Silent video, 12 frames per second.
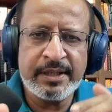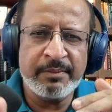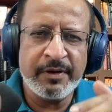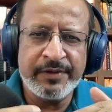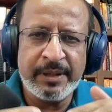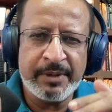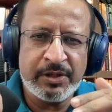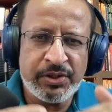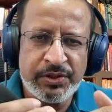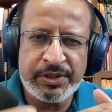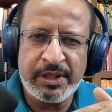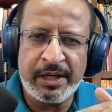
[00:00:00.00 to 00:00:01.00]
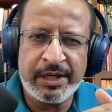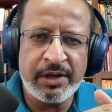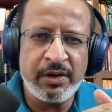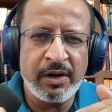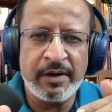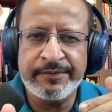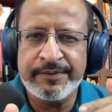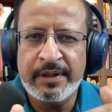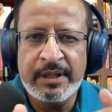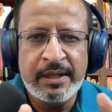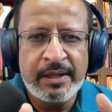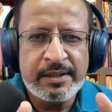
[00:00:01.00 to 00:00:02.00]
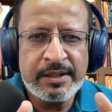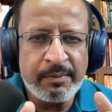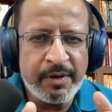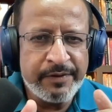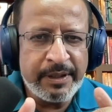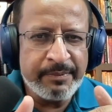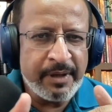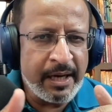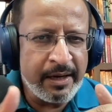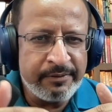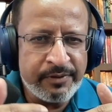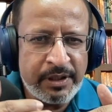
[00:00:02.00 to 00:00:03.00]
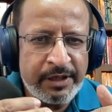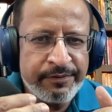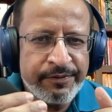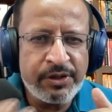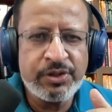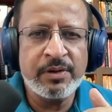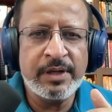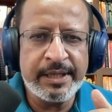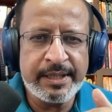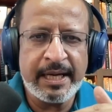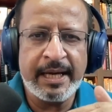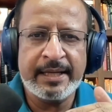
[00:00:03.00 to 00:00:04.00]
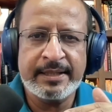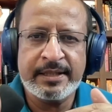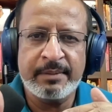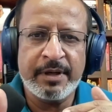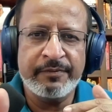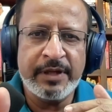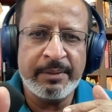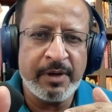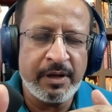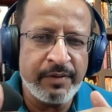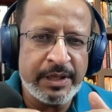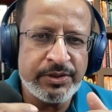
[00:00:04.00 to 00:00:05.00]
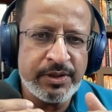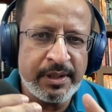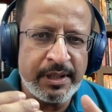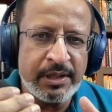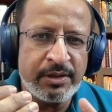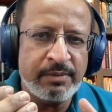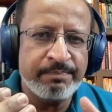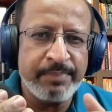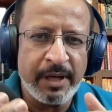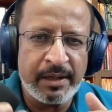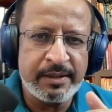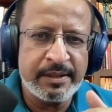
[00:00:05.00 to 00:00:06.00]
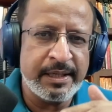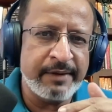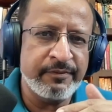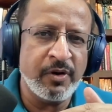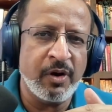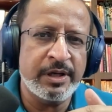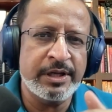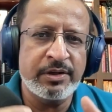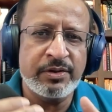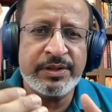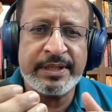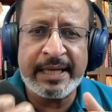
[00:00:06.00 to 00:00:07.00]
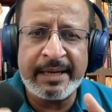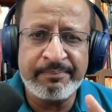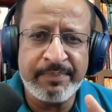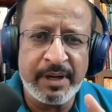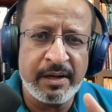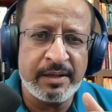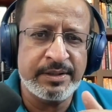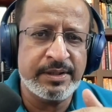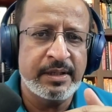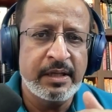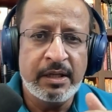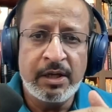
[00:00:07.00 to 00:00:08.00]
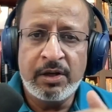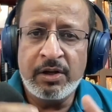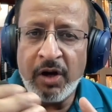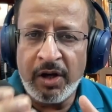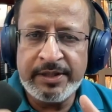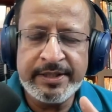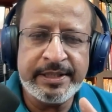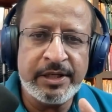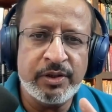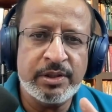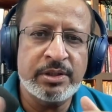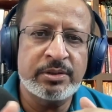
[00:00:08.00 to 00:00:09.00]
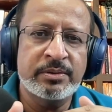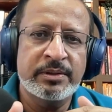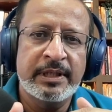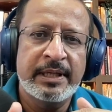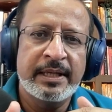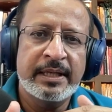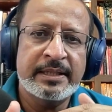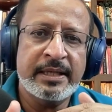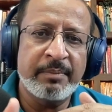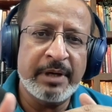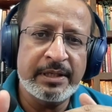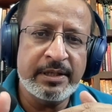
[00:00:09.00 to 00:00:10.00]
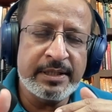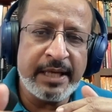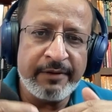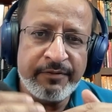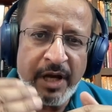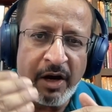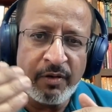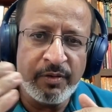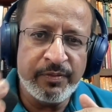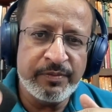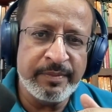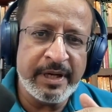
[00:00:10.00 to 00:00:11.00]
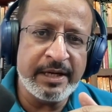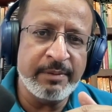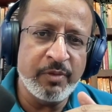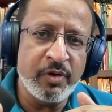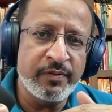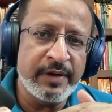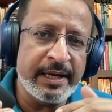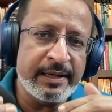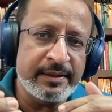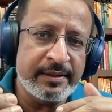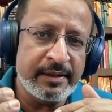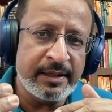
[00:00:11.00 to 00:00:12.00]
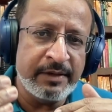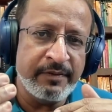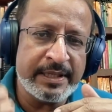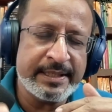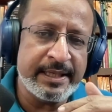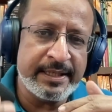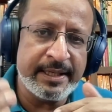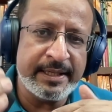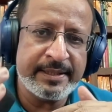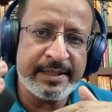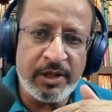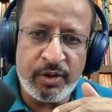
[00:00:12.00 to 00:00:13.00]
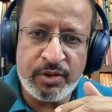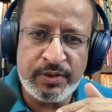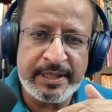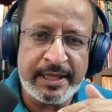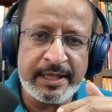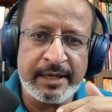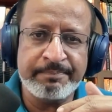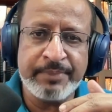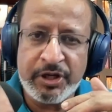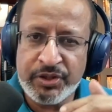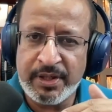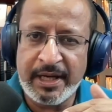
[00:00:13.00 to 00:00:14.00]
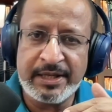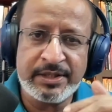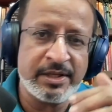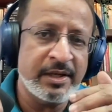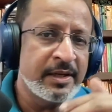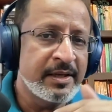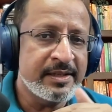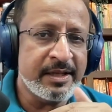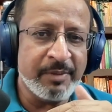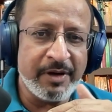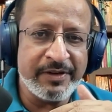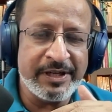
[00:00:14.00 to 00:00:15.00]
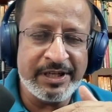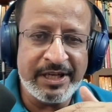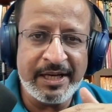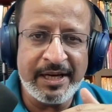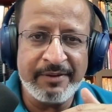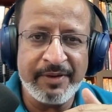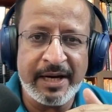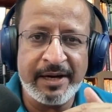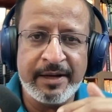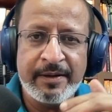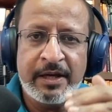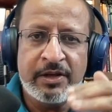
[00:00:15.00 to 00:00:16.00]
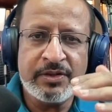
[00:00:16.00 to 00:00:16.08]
Some of them are just starting off. Some of them have only fish only tanks. Some of them are venturing into planted, have got into stem plants, non CO2. Some others have now made the move and invested in a CO2 setup, pressurized, some of it in DIY.